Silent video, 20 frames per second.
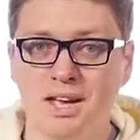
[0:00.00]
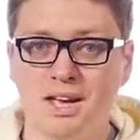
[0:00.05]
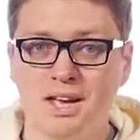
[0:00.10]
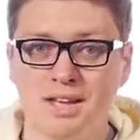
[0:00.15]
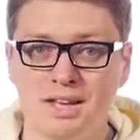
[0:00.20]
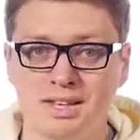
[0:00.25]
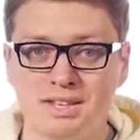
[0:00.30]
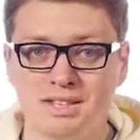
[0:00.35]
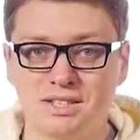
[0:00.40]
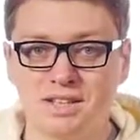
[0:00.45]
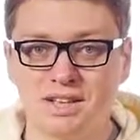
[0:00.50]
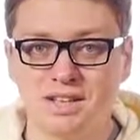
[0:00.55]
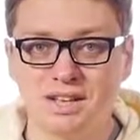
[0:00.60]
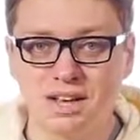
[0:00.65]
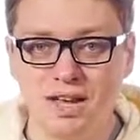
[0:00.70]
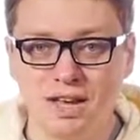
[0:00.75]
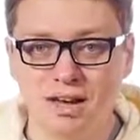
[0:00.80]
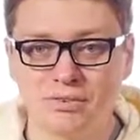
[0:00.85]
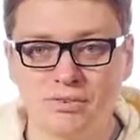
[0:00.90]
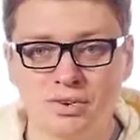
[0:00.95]
it is
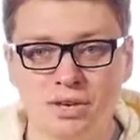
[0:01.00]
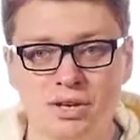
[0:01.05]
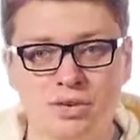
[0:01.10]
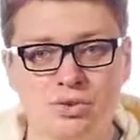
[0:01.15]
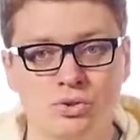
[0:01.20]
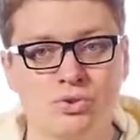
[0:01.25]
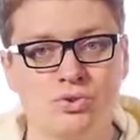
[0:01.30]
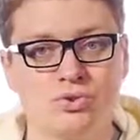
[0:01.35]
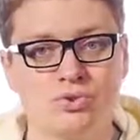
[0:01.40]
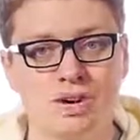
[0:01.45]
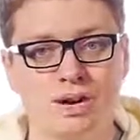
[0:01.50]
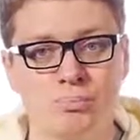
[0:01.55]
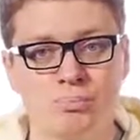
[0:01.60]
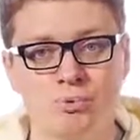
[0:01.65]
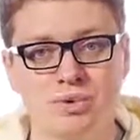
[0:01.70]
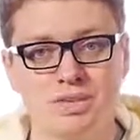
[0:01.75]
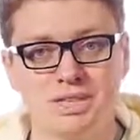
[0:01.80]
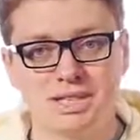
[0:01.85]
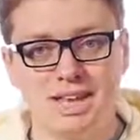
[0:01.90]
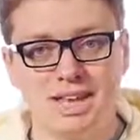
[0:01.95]
enough to
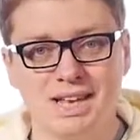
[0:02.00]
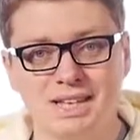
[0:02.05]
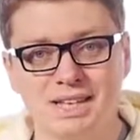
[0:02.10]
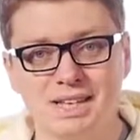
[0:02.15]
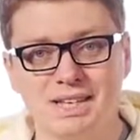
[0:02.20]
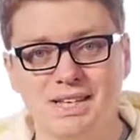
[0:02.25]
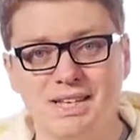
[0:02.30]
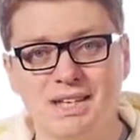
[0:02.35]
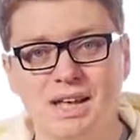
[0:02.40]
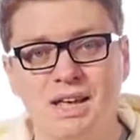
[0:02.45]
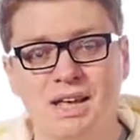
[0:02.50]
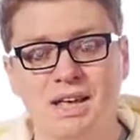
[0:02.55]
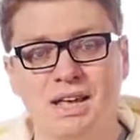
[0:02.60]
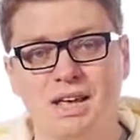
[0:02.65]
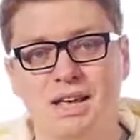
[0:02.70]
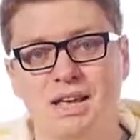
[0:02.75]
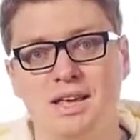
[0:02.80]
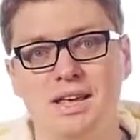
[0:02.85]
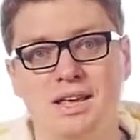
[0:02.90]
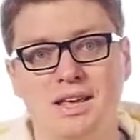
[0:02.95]
represent it
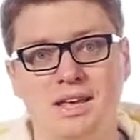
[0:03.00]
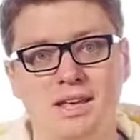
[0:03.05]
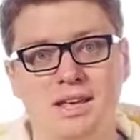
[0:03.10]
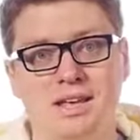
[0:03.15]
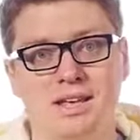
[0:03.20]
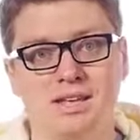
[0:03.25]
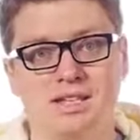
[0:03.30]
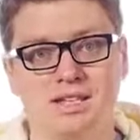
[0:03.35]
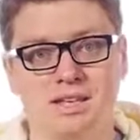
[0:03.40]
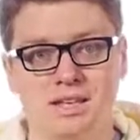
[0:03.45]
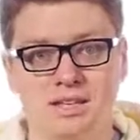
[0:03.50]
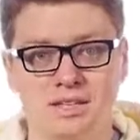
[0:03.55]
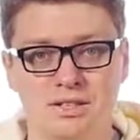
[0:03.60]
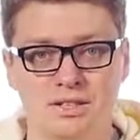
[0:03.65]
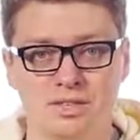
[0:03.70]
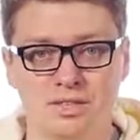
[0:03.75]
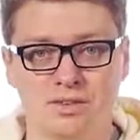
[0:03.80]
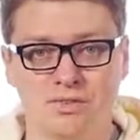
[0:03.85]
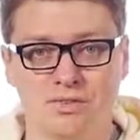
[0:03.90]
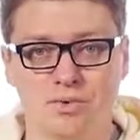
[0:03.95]
as in
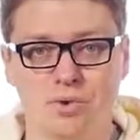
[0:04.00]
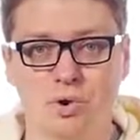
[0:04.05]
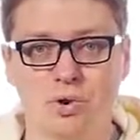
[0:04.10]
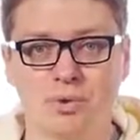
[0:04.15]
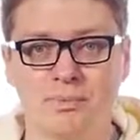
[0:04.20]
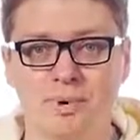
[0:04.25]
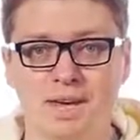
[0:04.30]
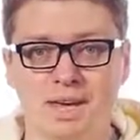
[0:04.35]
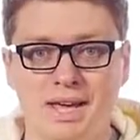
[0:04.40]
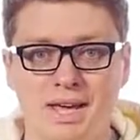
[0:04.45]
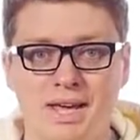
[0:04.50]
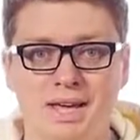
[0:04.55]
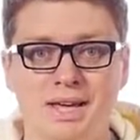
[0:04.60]
the form